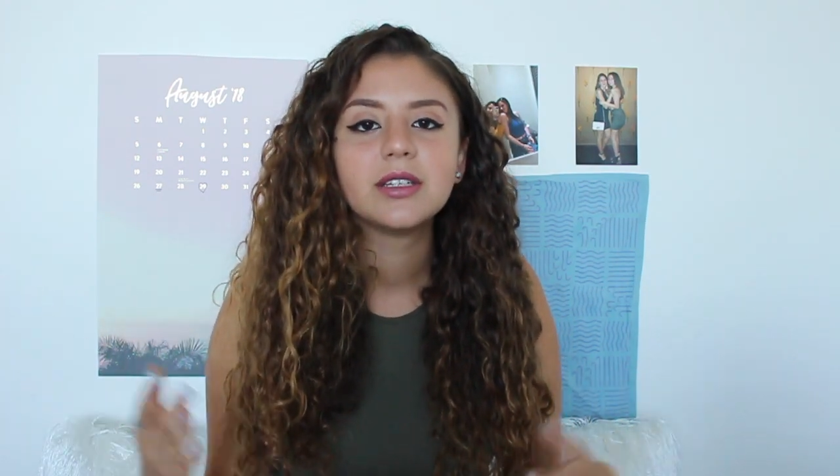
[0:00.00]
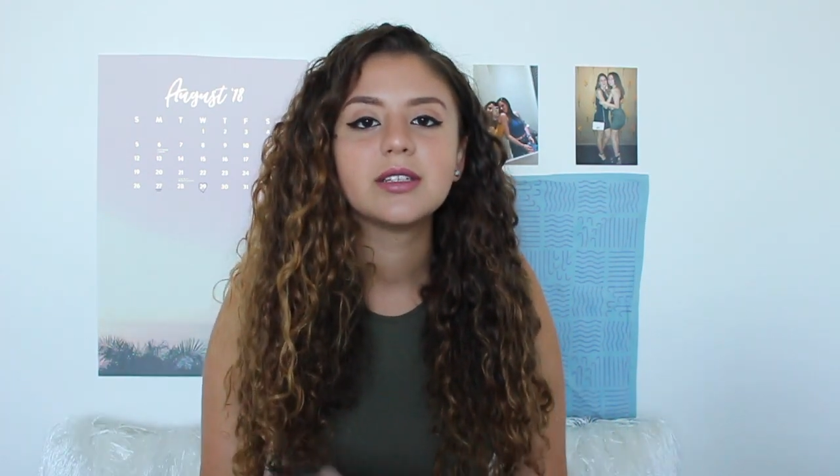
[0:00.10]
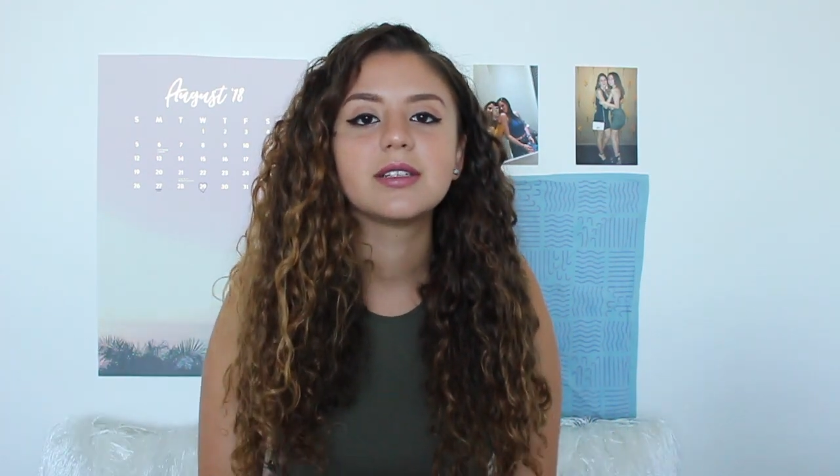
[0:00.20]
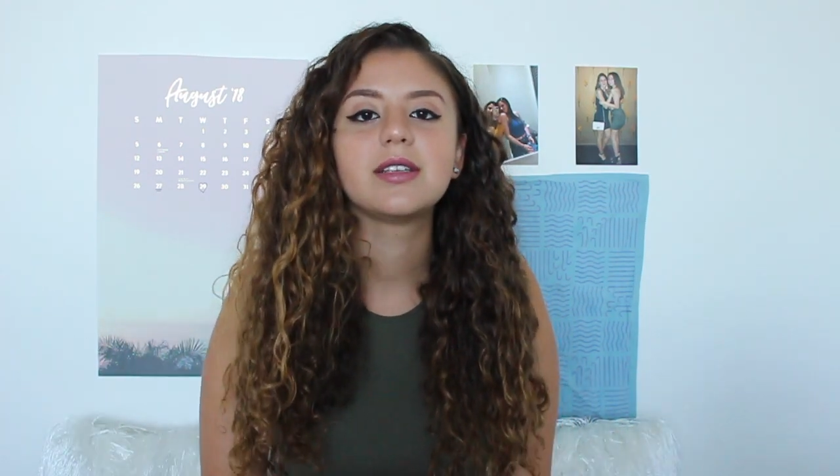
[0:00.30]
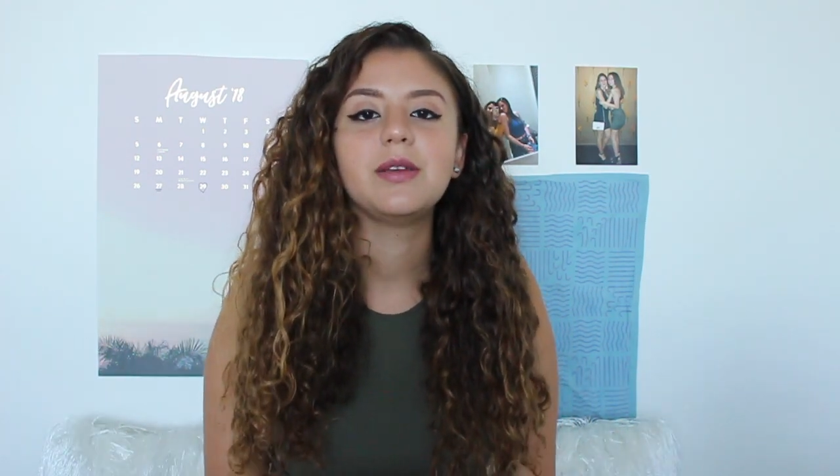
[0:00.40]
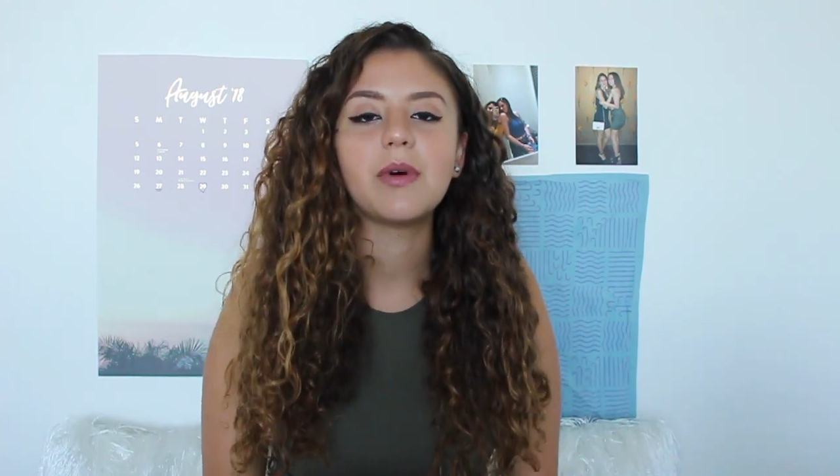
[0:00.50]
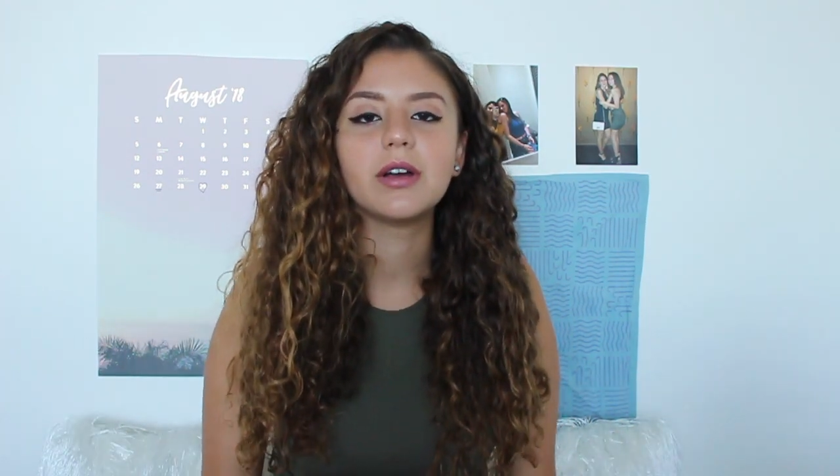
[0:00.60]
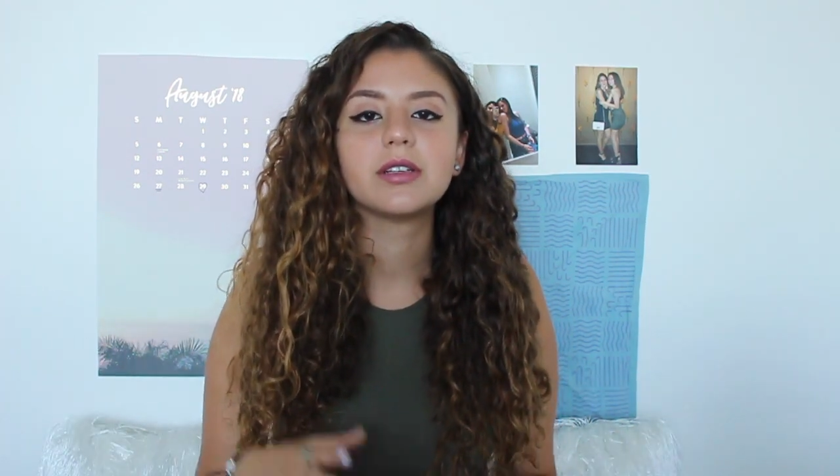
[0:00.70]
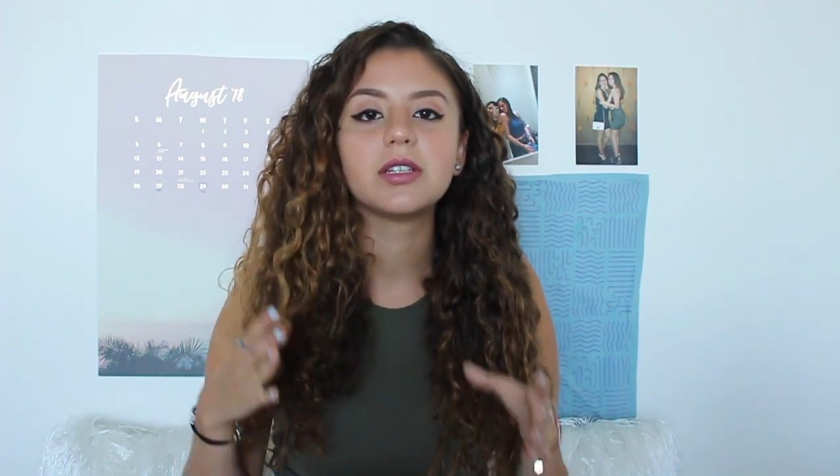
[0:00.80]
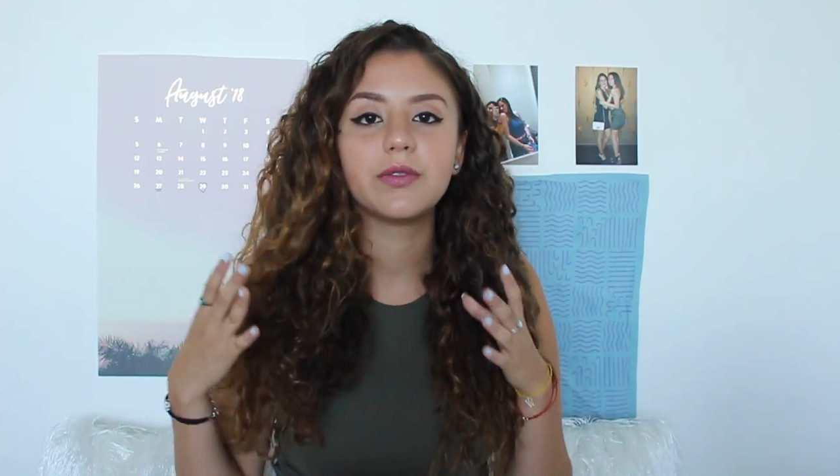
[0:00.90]
Just keep all
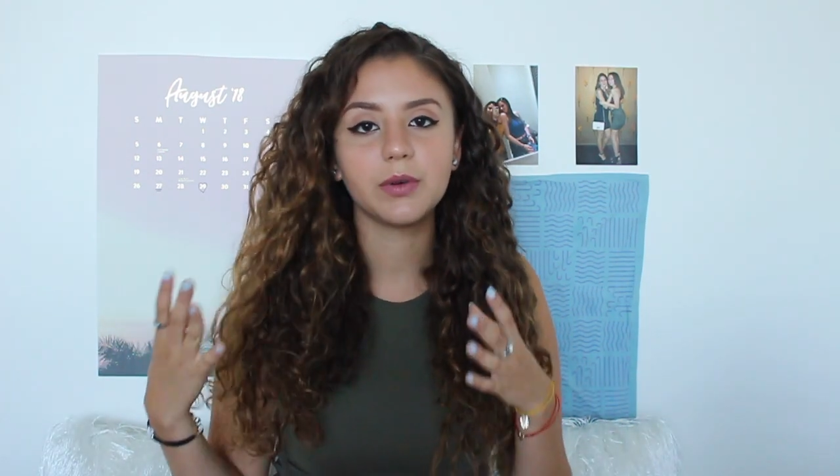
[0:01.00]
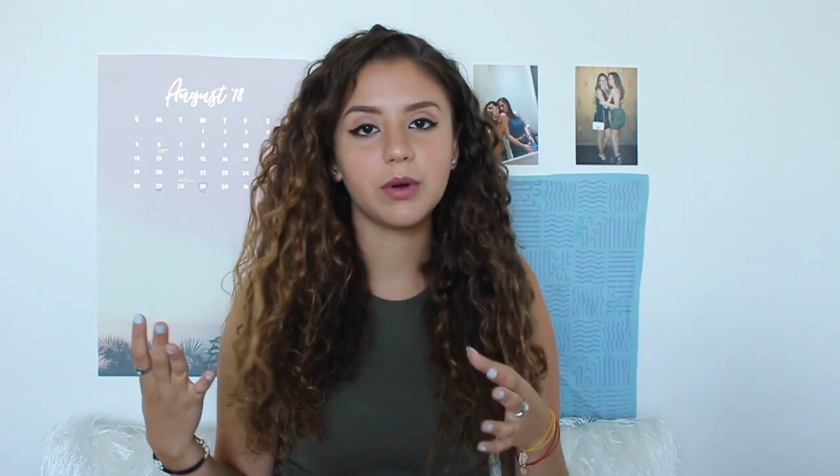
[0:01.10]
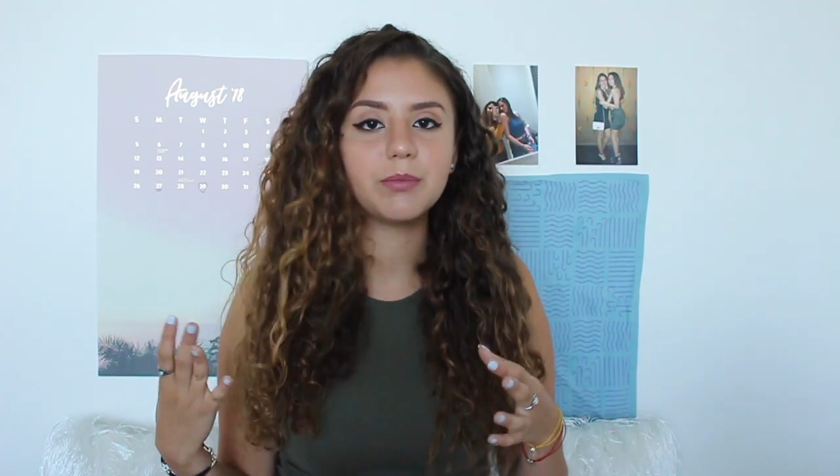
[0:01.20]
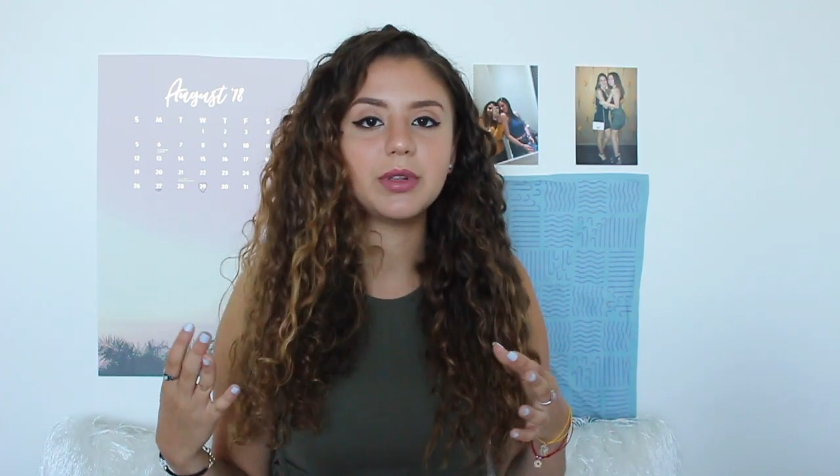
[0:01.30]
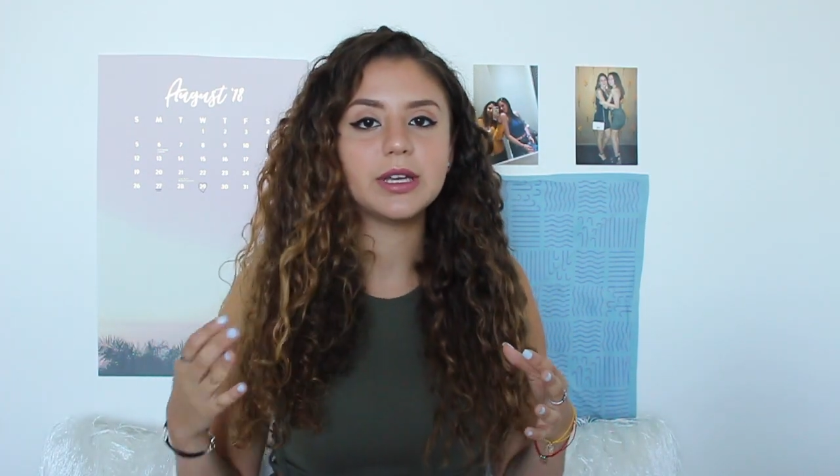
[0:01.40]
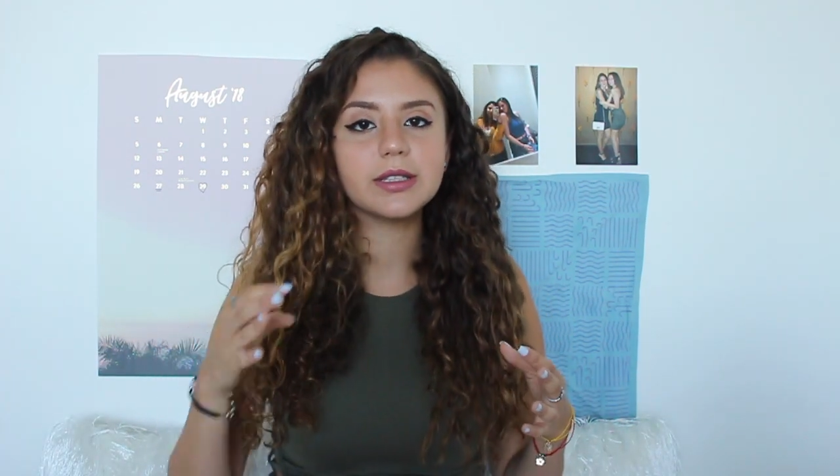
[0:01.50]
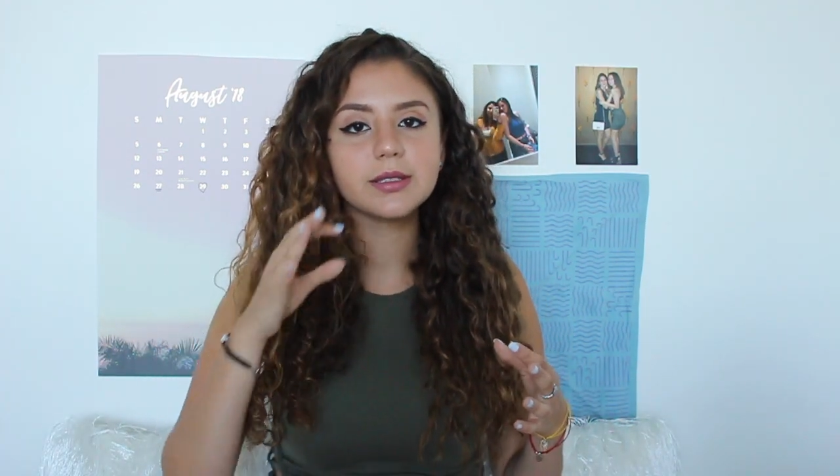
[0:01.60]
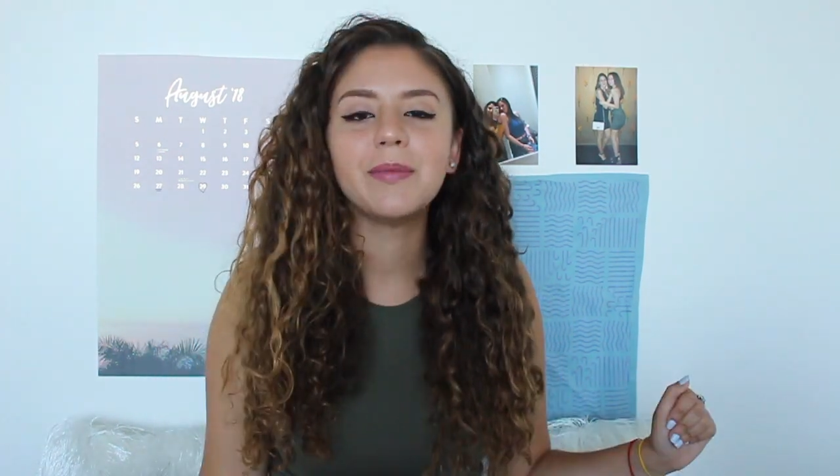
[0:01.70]
your stuff in one place.